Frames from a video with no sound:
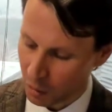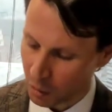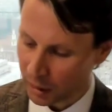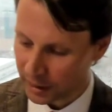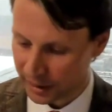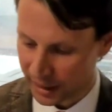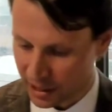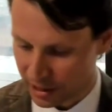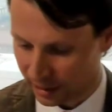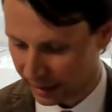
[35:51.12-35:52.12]

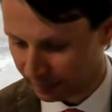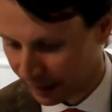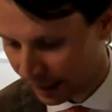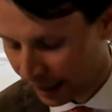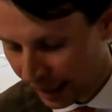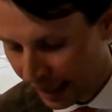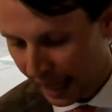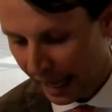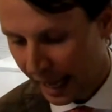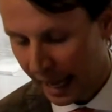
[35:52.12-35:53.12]
Organizationally,
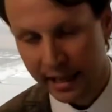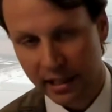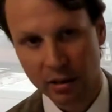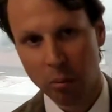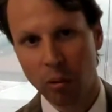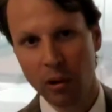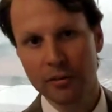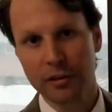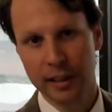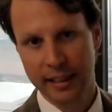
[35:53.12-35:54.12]
it's
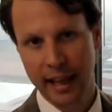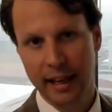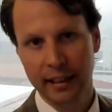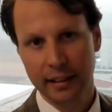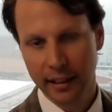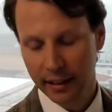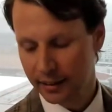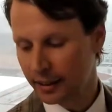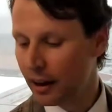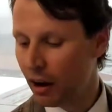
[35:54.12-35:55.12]
important for a tenant to
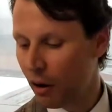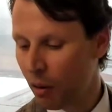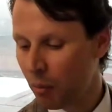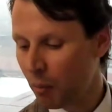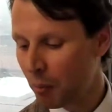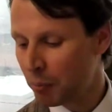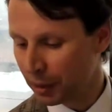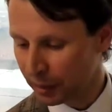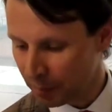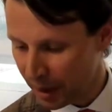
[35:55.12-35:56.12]
get to know
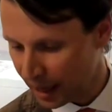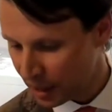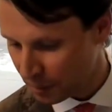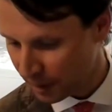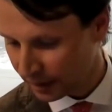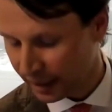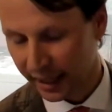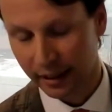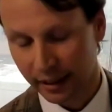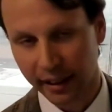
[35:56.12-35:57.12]
building management
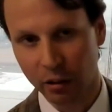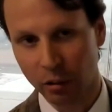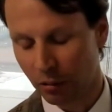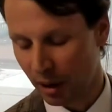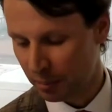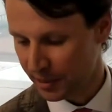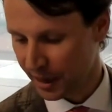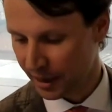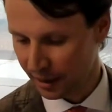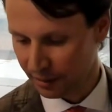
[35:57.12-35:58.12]
and landlord
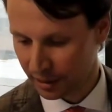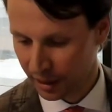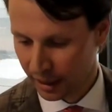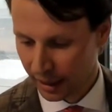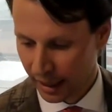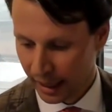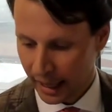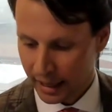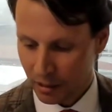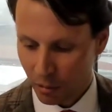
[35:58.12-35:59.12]
representatives.
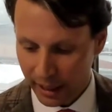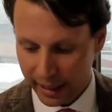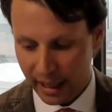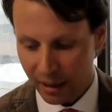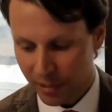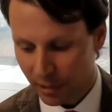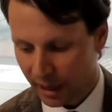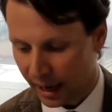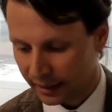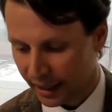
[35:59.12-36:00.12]
You want to keep their
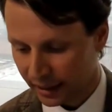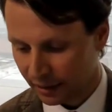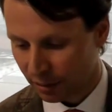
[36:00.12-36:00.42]
contact